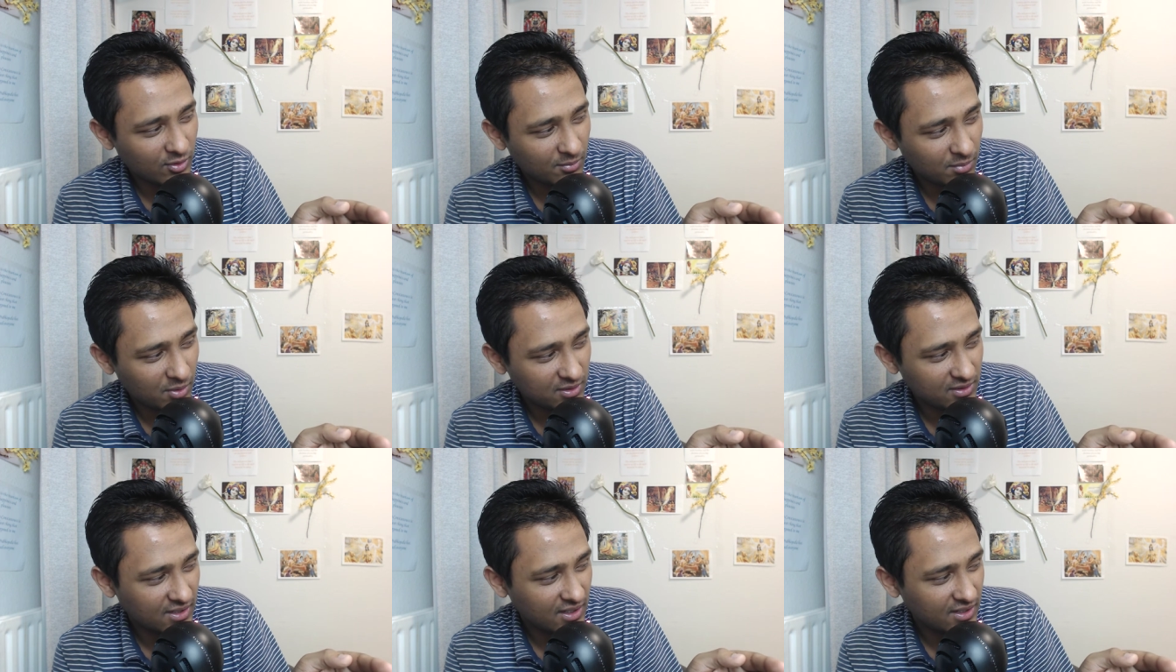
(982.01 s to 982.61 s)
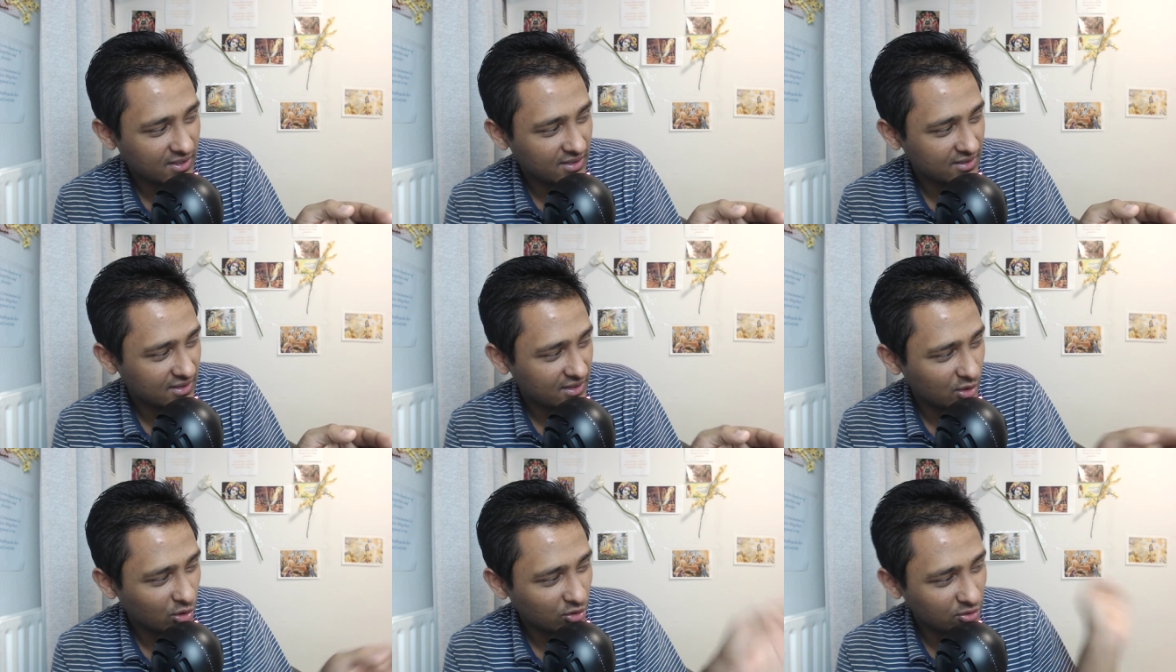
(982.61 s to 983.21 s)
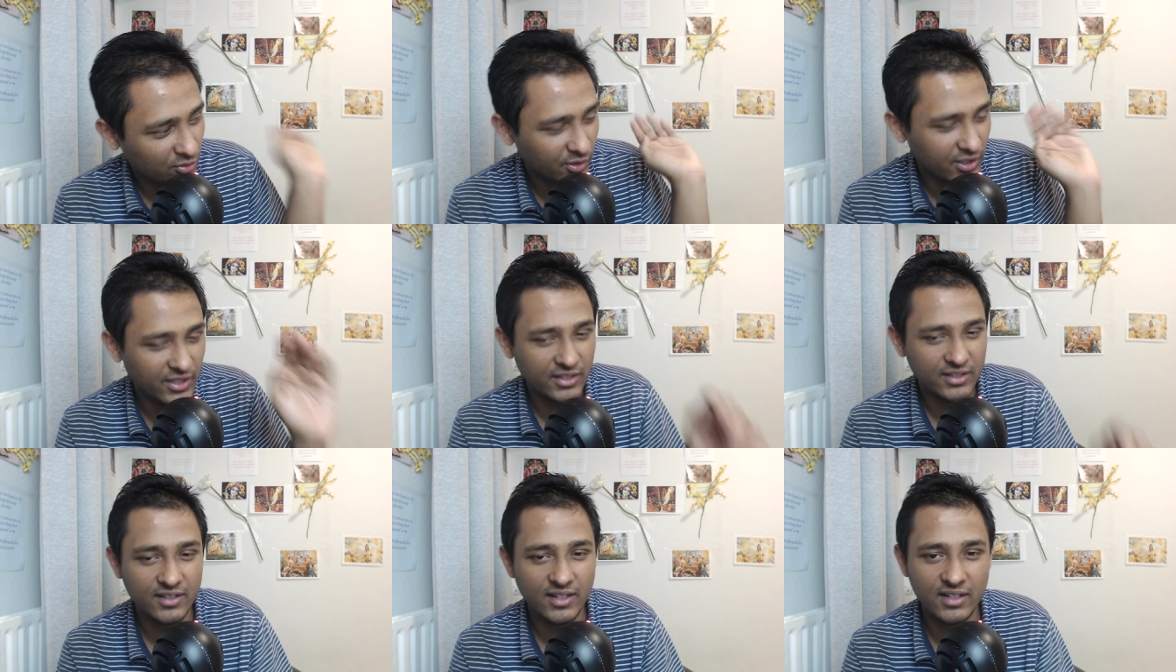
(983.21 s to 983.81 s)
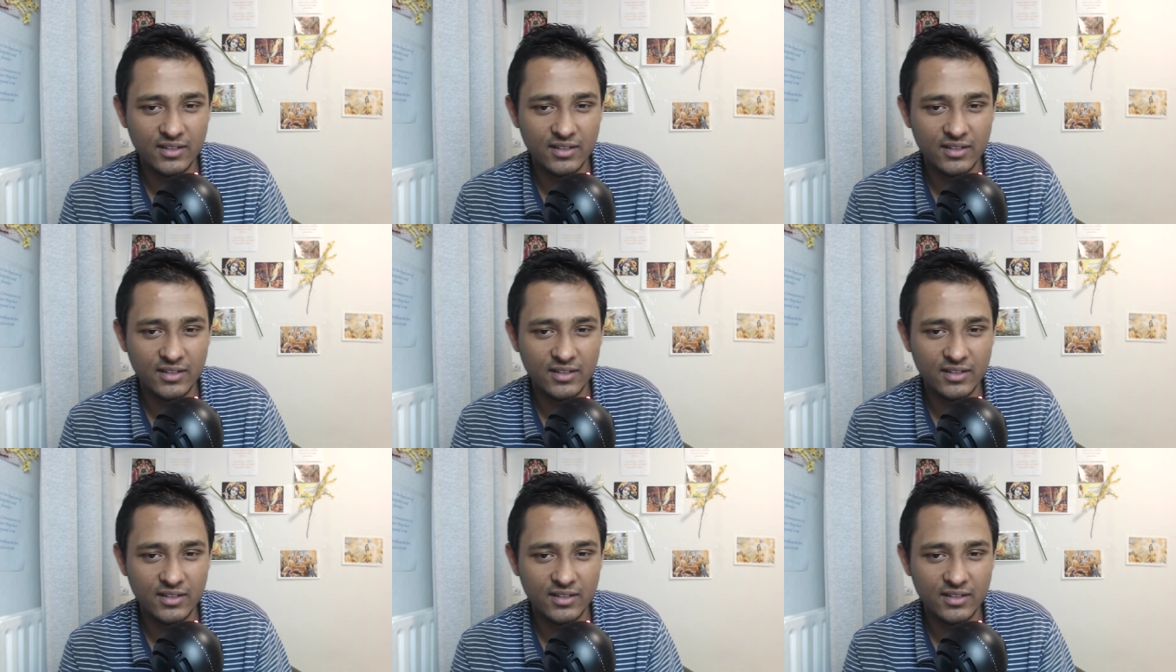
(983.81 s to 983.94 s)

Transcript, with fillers: personalities he also went inside